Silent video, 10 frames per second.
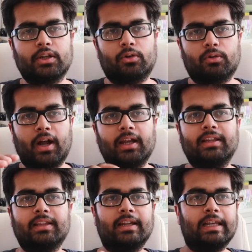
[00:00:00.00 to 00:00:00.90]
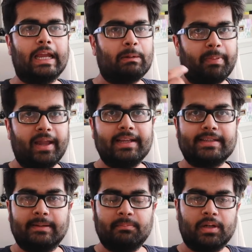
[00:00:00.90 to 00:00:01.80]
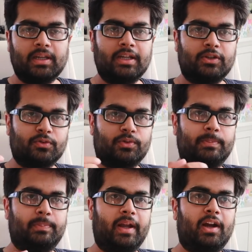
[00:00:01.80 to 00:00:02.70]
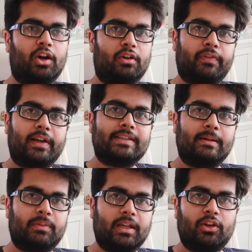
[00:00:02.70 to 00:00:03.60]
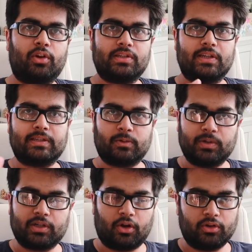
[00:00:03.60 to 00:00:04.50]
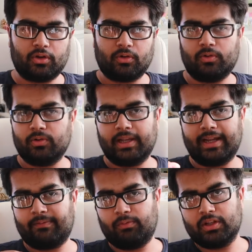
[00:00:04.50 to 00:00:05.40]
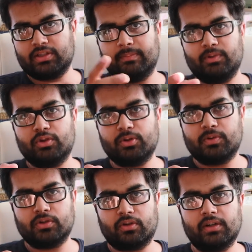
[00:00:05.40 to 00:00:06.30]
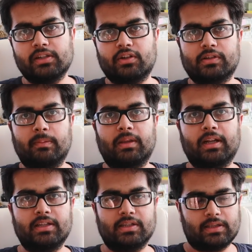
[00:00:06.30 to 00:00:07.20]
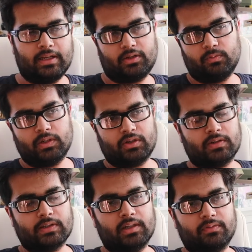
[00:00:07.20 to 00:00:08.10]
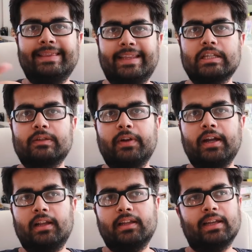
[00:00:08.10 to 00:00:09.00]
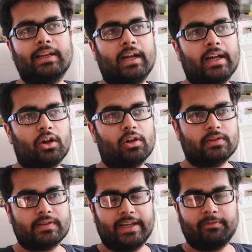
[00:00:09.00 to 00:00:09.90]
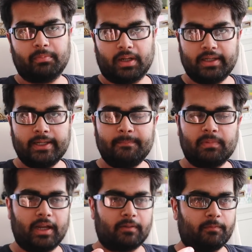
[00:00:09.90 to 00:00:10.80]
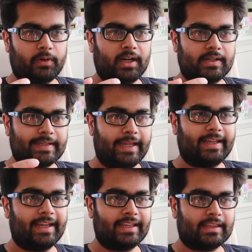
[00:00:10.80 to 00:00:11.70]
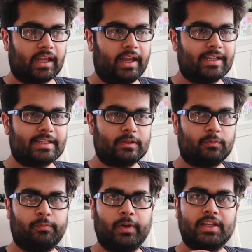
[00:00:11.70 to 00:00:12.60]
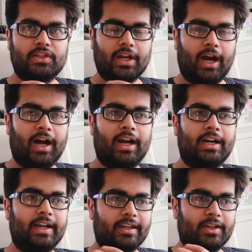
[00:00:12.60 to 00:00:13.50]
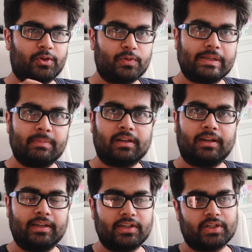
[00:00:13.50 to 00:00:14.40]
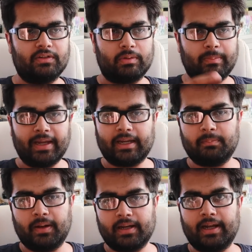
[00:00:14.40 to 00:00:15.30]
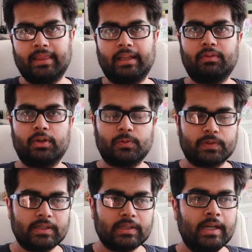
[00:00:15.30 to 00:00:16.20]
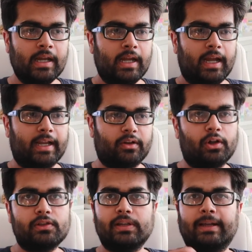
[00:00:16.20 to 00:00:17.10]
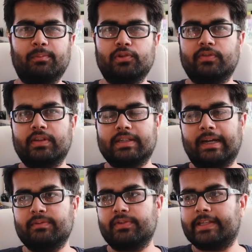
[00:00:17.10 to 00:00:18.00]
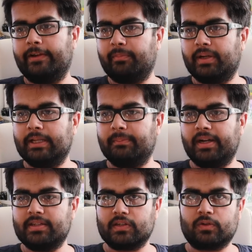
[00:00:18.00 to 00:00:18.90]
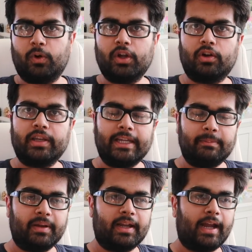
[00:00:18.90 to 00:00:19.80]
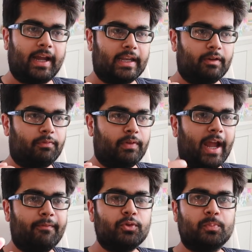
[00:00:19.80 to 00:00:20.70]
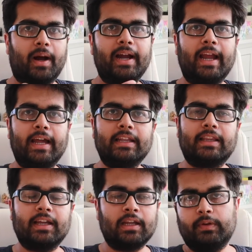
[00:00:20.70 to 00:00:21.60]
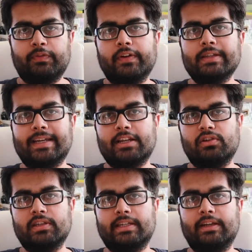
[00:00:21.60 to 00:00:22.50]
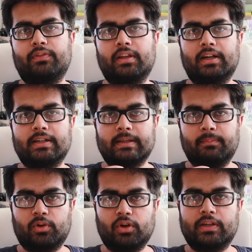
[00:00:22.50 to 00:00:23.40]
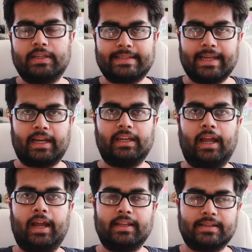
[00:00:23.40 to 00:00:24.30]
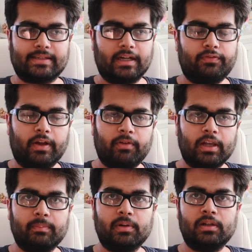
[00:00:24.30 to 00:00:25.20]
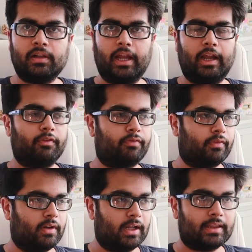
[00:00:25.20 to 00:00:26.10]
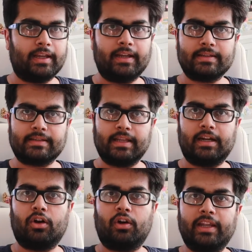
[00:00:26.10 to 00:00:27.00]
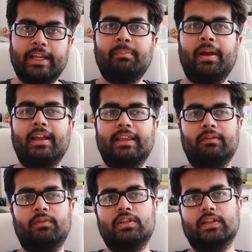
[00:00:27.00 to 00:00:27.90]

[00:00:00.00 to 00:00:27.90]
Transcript: So rather than like paying somebody to repair or fix something, you can just do it on your own, like watch some YouTube tutorials or something and just like do it yourself. This way Alina and I also save money. Like we are taking things which are in a usable condition, we make it better and then we use it. And also like most of the times we save money by just going on eBay, and if we have to buy anything, we first actually see if there are some good secondhand stuff available. If nothing is there on eBay, then we